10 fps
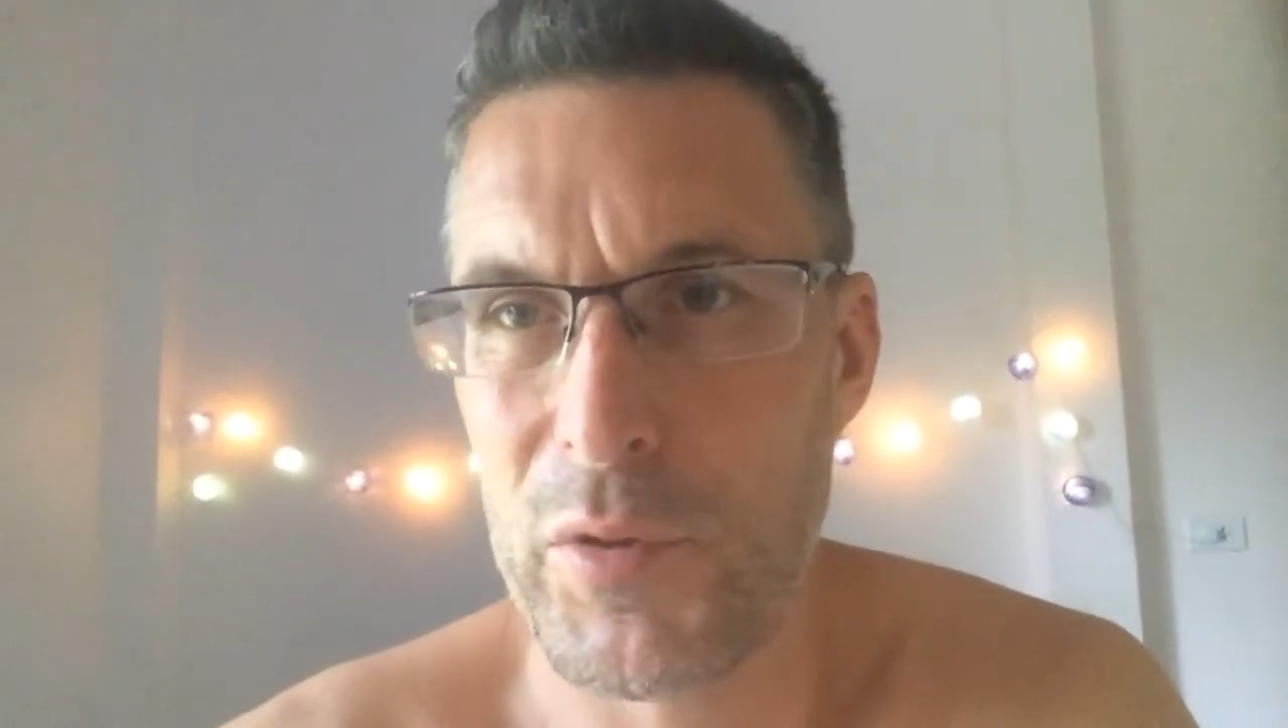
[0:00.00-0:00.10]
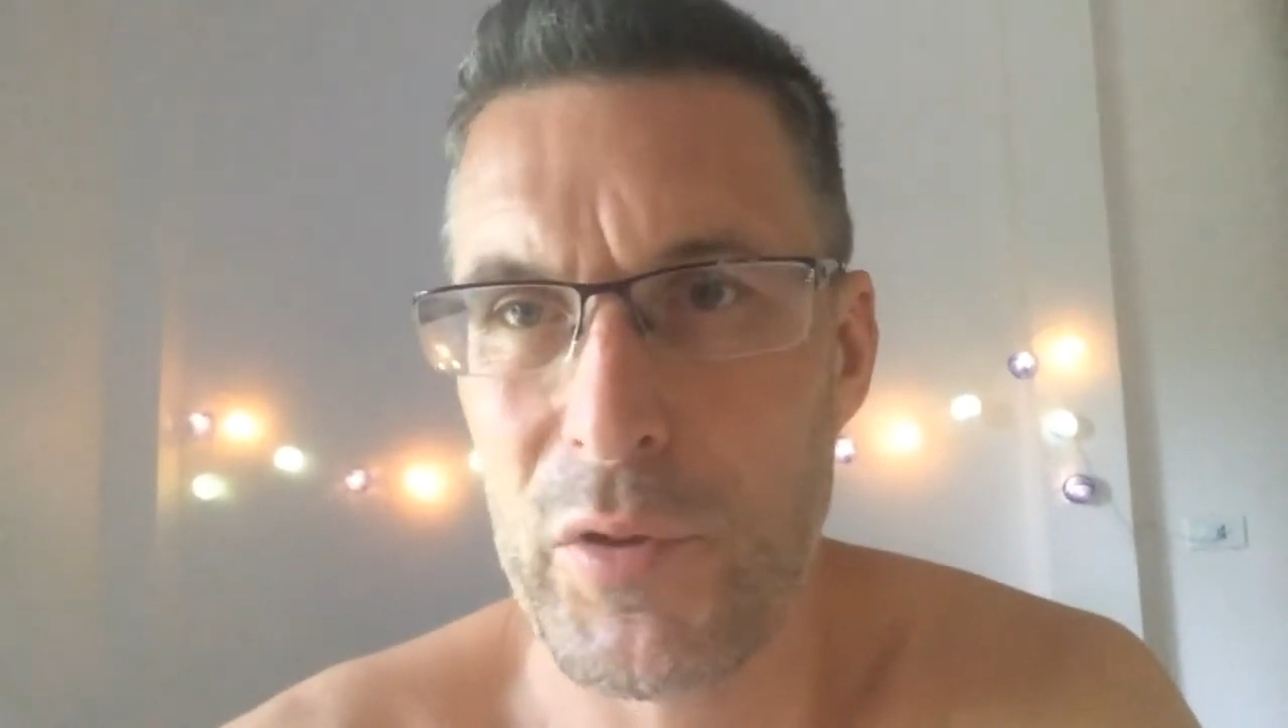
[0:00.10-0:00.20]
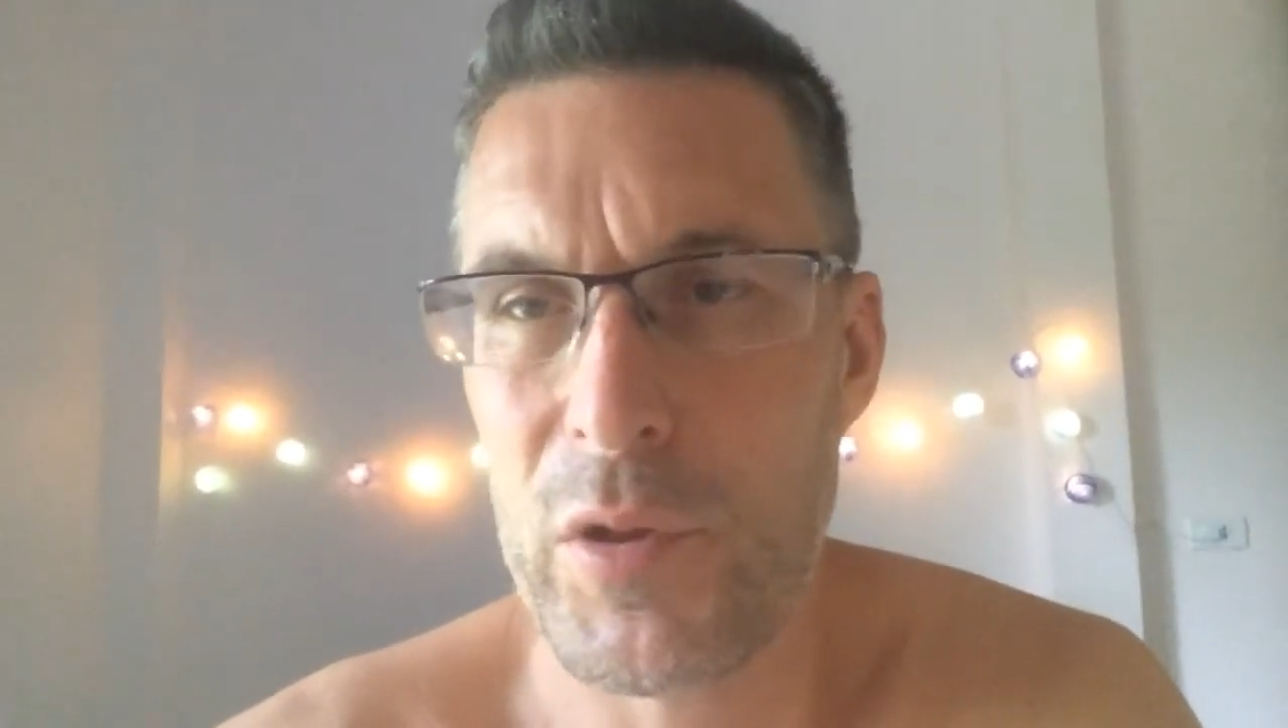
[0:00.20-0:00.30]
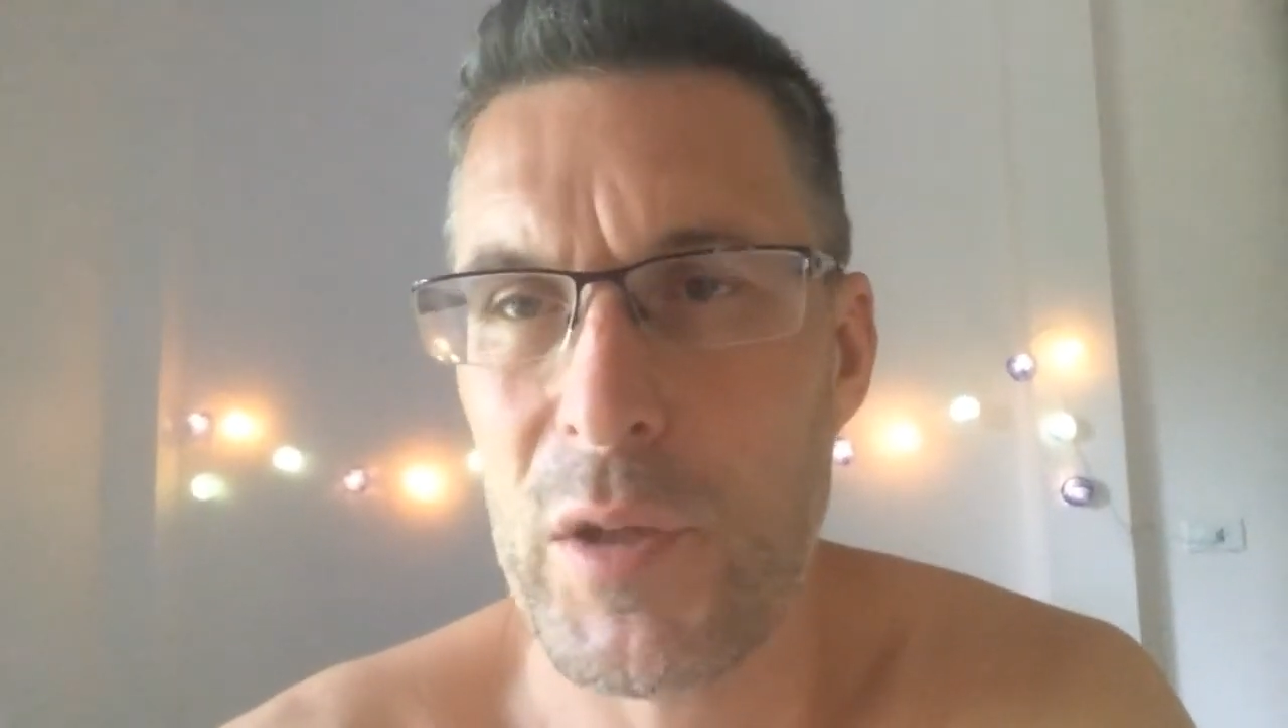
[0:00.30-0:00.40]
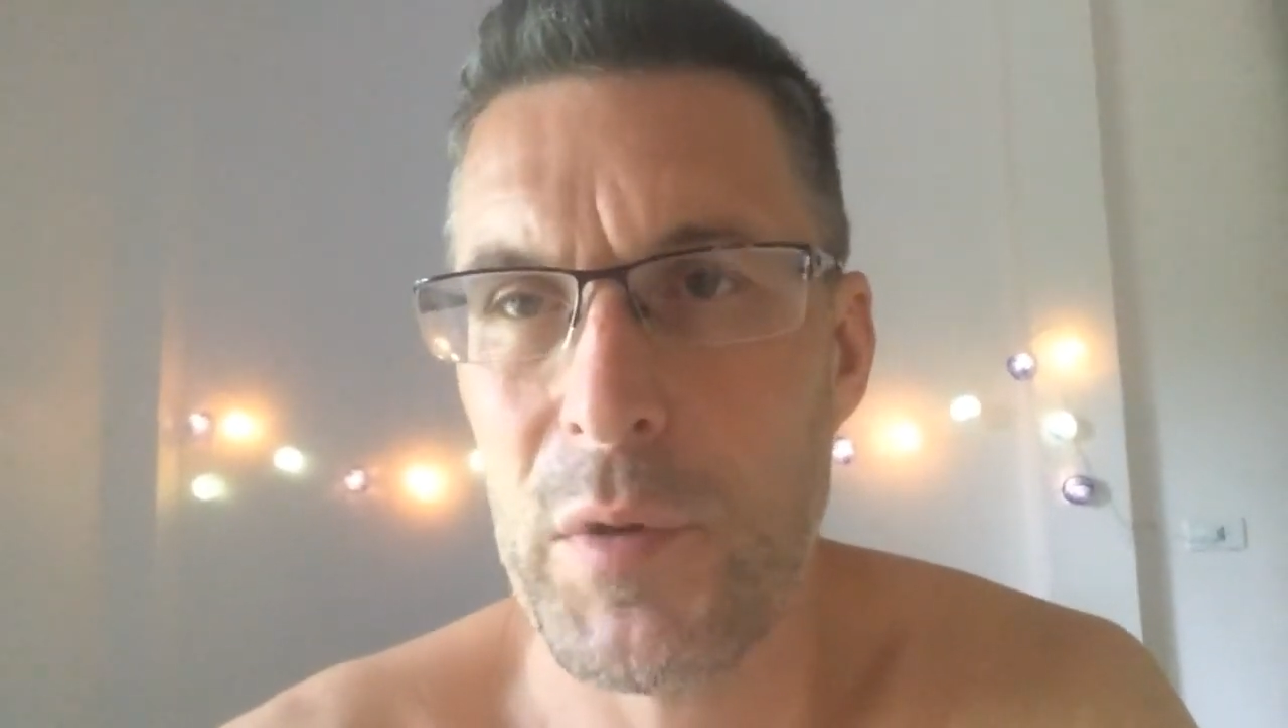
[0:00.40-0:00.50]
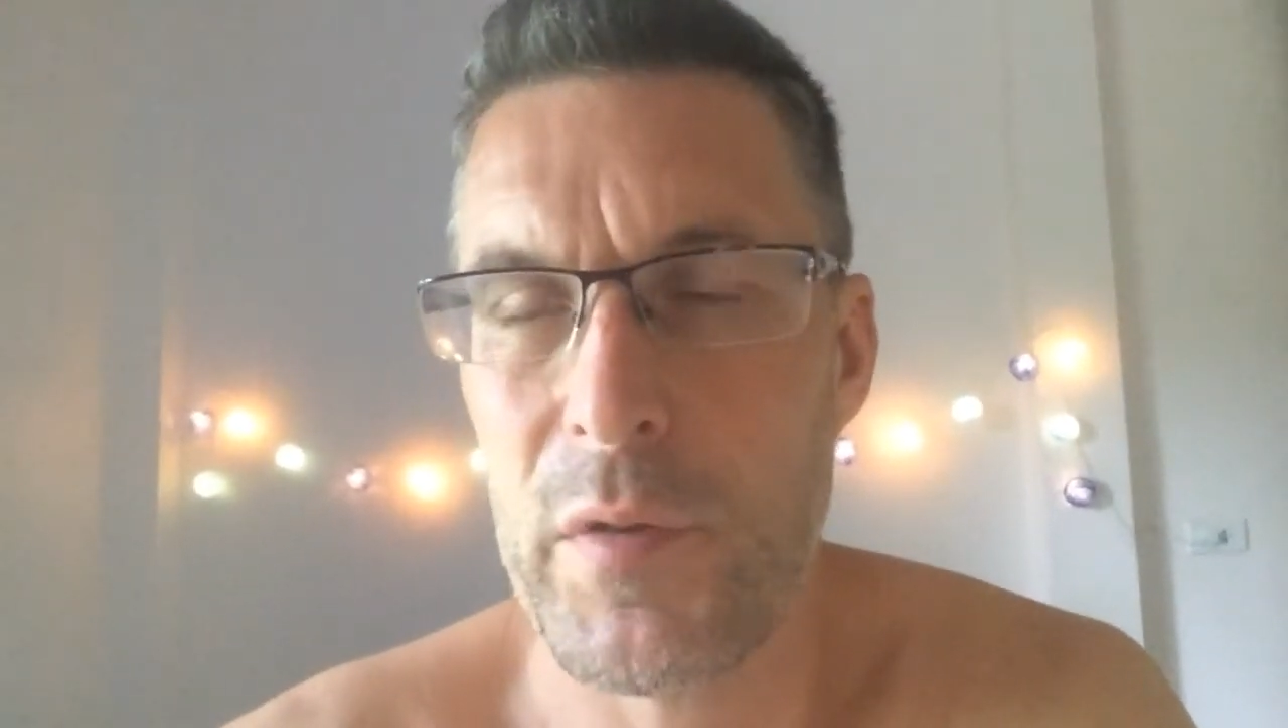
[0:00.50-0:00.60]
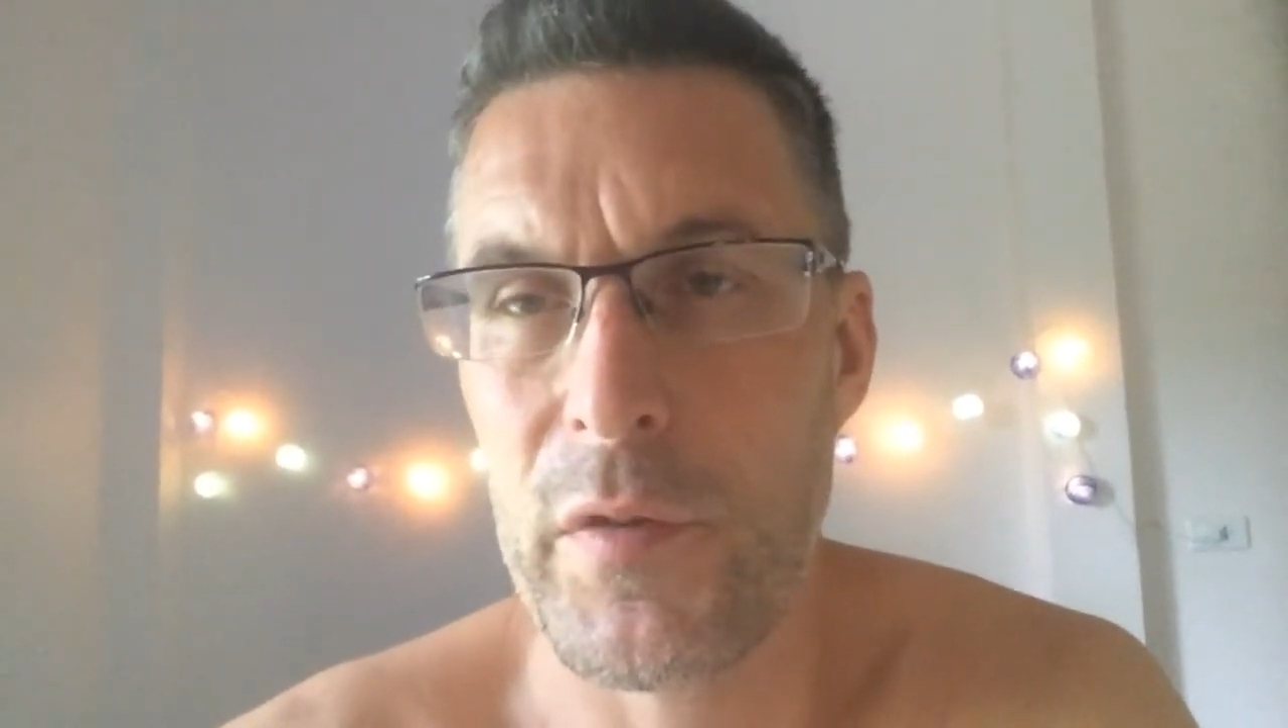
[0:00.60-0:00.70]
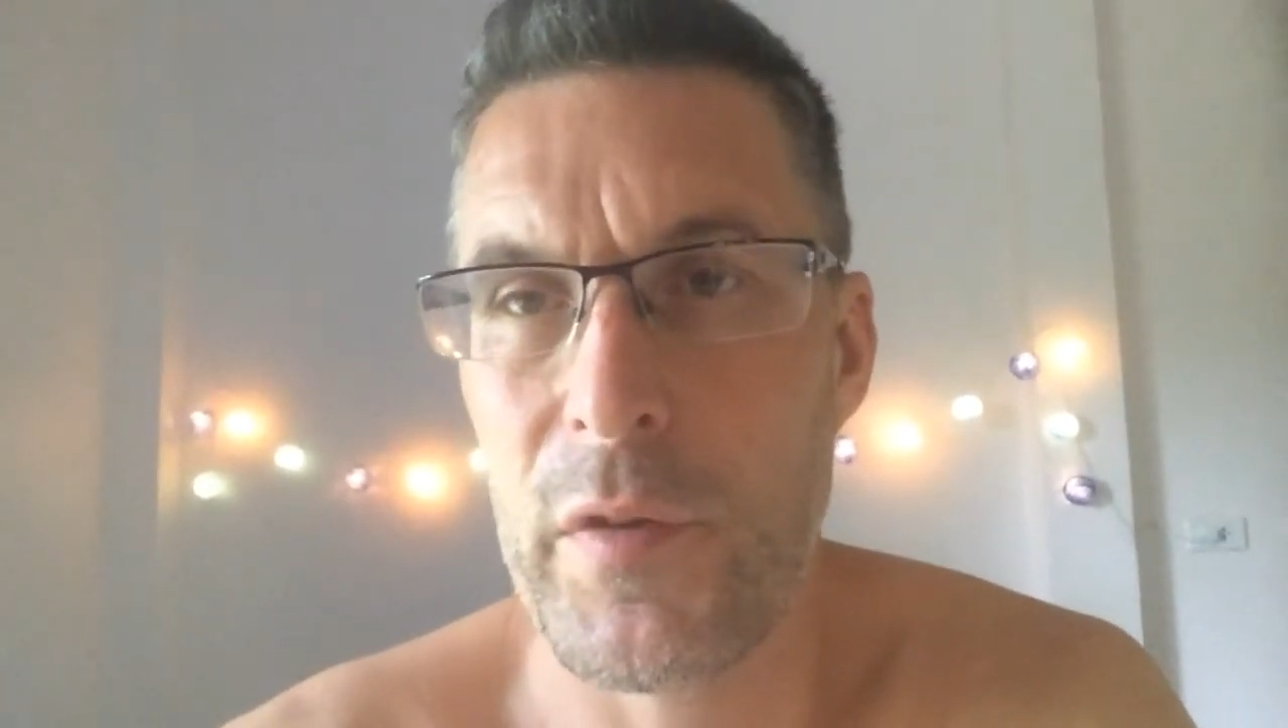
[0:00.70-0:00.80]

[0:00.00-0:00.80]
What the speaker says: documents